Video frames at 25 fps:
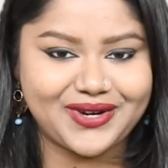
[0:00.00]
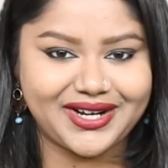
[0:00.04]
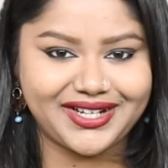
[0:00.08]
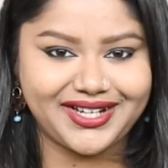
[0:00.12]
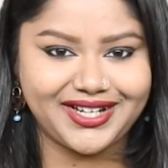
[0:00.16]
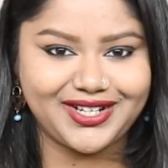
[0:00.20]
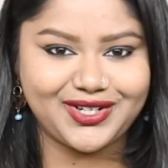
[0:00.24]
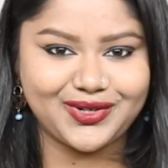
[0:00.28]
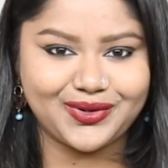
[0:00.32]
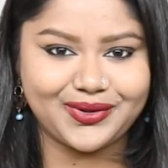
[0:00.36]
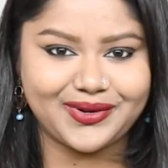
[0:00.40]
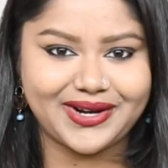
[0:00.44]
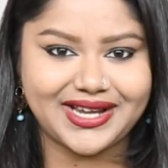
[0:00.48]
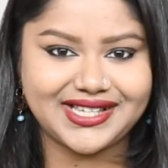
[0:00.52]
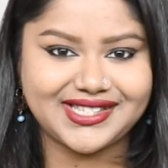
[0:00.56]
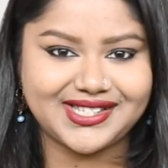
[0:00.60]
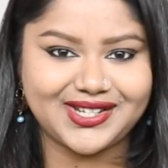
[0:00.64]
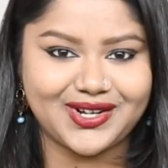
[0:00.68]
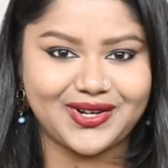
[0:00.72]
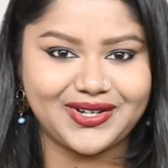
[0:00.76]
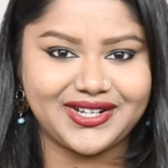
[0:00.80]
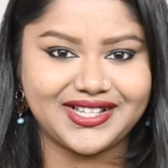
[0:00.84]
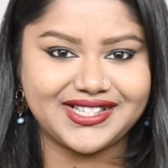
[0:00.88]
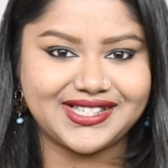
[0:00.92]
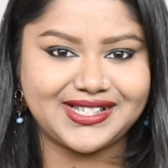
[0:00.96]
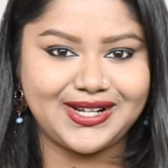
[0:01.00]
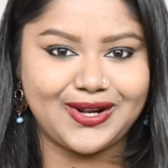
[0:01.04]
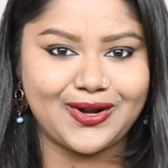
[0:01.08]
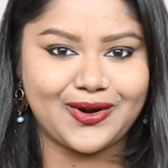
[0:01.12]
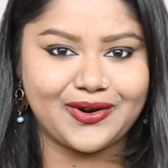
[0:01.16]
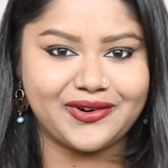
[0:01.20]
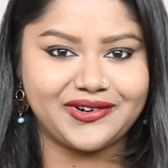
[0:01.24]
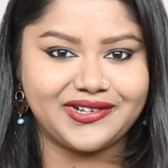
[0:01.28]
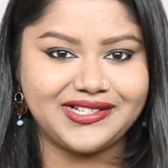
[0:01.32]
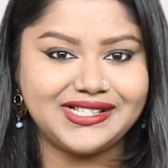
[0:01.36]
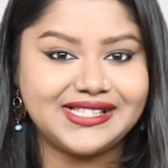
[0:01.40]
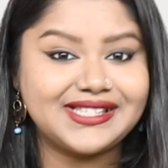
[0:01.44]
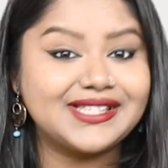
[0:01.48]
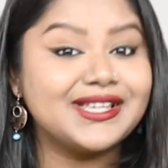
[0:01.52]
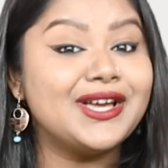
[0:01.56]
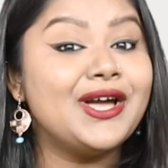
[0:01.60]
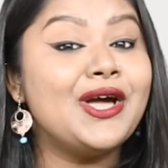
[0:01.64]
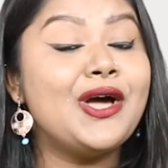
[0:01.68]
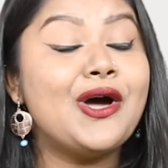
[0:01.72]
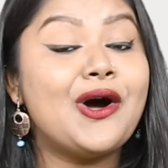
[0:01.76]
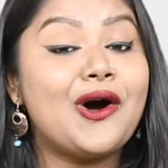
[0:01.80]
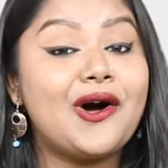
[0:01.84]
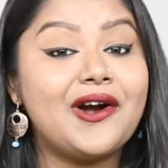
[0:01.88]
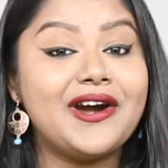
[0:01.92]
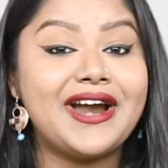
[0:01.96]
ready to rest on his laurels
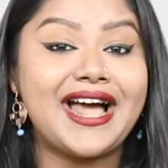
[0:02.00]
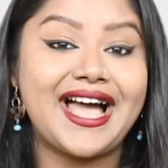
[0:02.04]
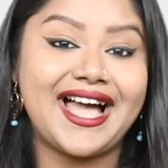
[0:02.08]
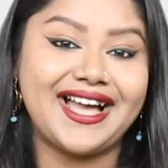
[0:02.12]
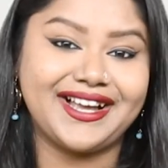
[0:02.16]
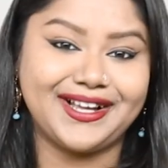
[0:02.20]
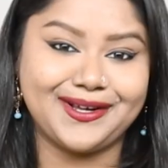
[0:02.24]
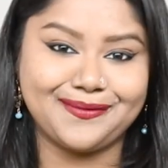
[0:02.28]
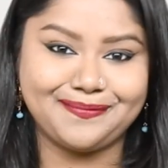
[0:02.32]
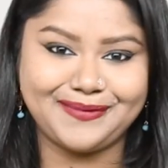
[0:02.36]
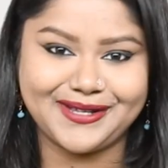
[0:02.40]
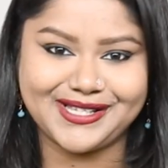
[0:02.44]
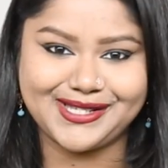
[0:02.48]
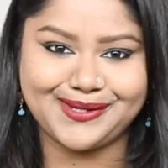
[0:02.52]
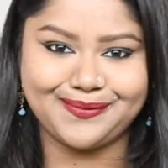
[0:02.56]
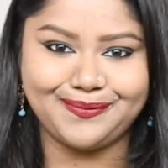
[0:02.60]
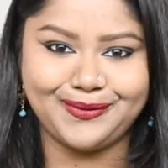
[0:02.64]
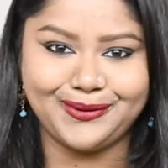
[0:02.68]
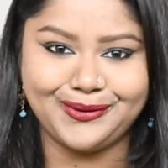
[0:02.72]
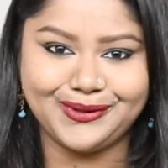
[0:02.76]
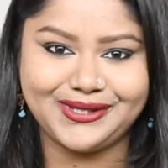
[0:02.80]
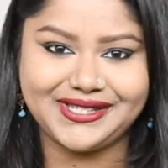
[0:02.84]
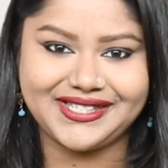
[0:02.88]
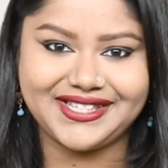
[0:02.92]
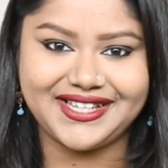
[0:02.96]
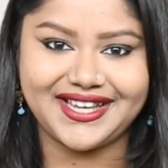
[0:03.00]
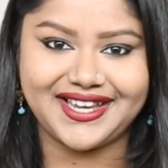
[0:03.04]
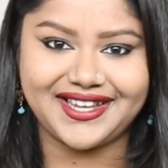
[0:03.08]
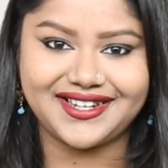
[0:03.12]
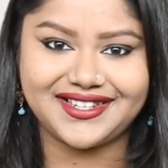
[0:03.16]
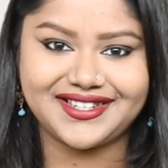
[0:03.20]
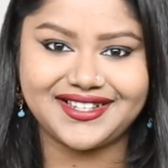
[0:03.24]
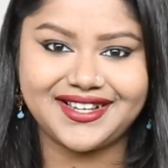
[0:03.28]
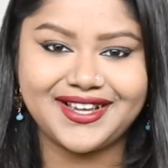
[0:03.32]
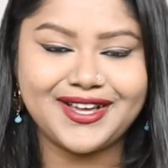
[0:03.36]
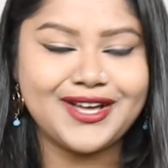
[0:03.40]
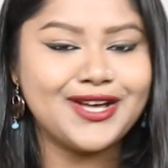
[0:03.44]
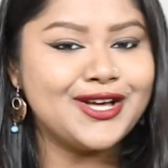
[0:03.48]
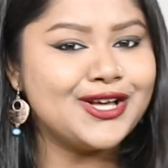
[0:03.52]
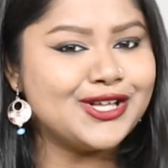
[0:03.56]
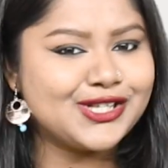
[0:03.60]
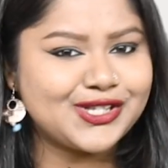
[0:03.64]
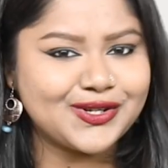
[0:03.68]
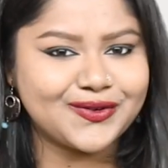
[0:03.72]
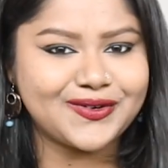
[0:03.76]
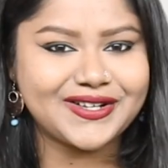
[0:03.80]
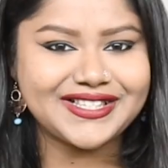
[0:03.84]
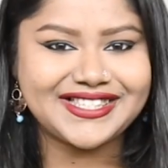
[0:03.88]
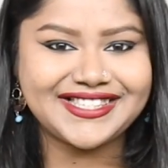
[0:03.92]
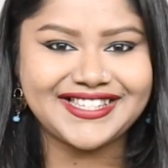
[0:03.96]
or hang up his boots yet.
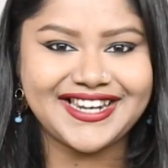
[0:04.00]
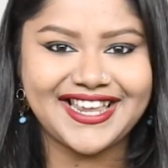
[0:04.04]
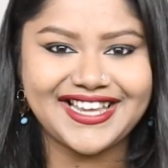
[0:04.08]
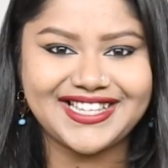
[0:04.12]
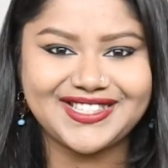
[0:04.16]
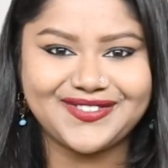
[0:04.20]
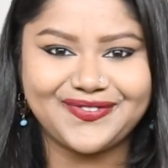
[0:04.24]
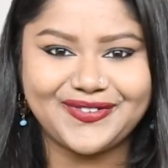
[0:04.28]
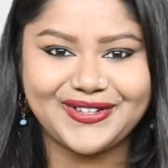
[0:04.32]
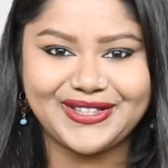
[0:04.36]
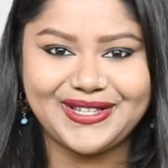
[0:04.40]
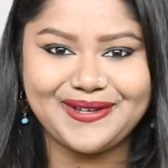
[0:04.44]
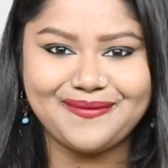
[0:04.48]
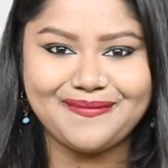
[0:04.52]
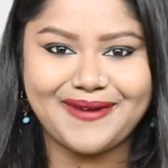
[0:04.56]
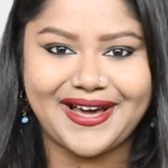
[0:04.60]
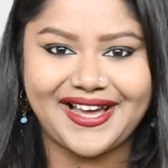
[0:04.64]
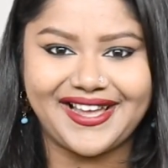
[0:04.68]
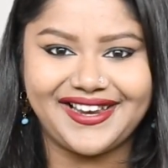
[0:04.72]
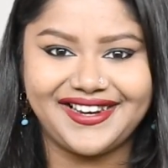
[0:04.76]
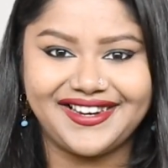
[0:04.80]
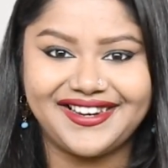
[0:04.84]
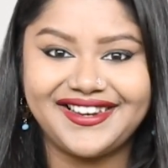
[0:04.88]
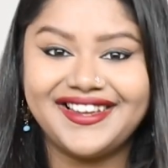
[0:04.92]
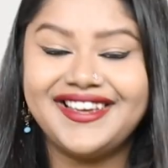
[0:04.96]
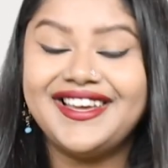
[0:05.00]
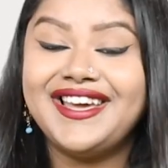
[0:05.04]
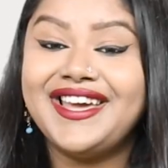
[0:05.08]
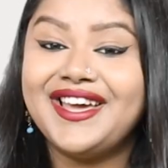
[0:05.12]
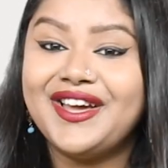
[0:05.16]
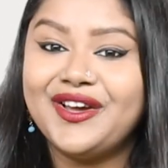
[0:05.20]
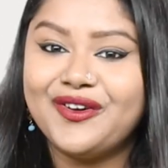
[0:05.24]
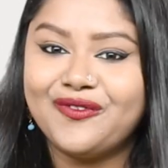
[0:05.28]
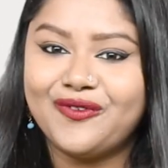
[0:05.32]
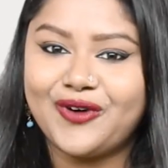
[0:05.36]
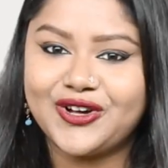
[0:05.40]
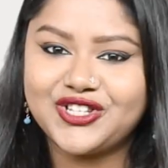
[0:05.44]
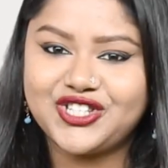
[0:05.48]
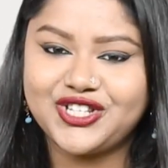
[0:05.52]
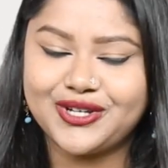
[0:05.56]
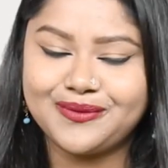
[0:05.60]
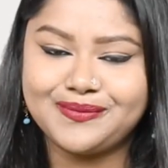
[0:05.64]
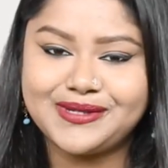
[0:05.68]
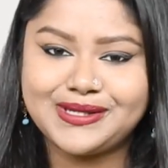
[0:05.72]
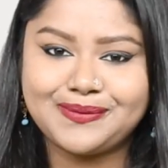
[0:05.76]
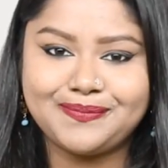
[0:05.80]
So what's next for the man? Watch him